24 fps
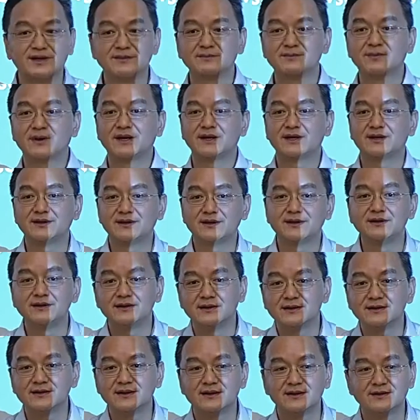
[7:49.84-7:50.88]
done by, uh,
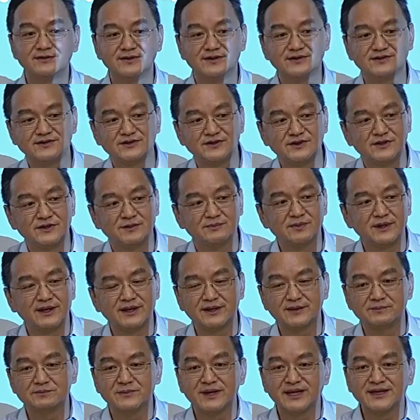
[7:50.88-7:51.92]
earlier this year
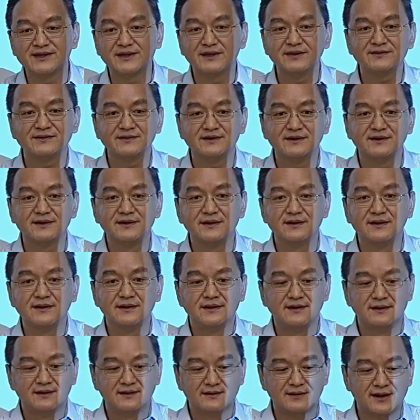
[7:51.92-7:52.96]
by McKinsey,
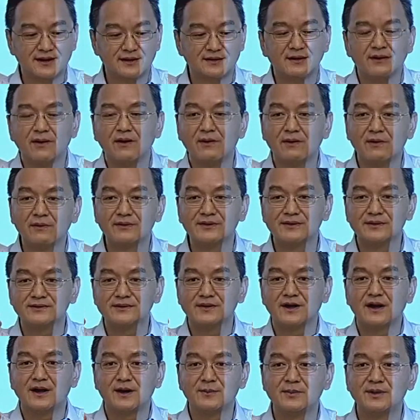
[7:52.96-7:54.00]
that all the
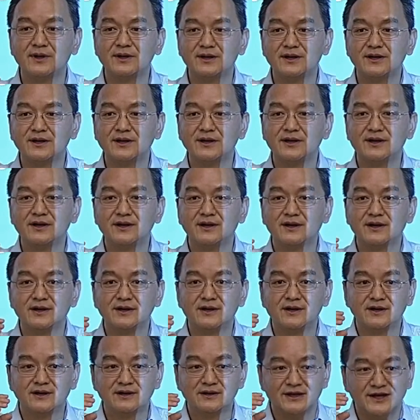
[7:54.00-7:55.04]
top
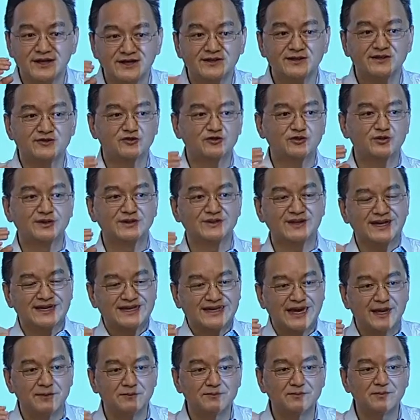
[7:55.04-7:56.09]
industry that
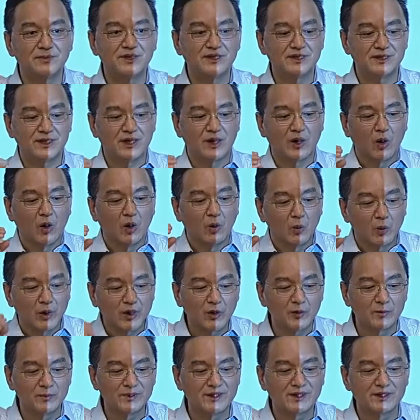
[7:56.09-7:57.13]
can be or
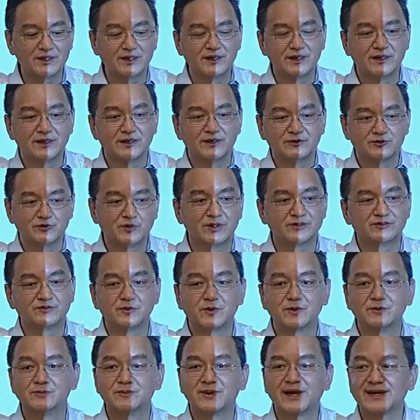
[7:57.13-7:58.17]
will be
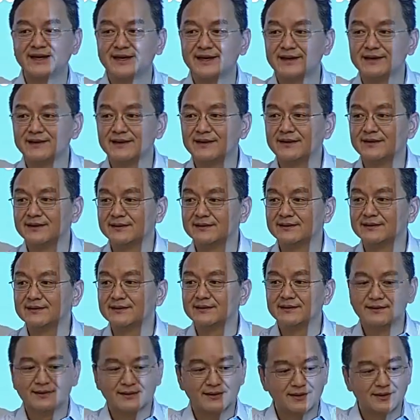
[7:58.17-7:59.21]
transformed by A I
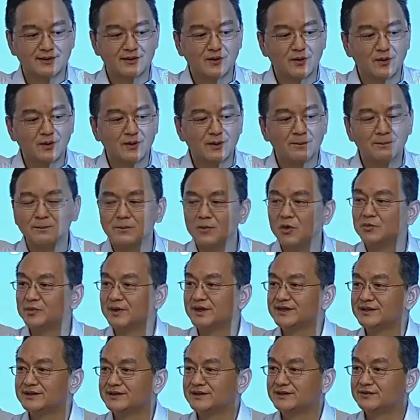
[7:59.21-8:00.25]
are all
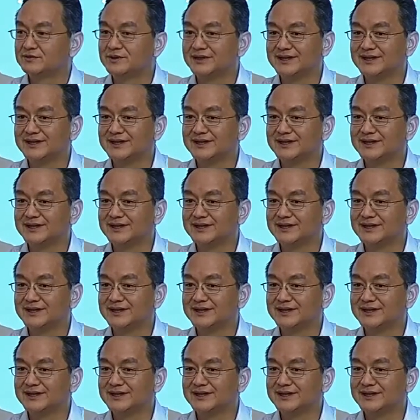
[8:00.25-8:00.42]
mobility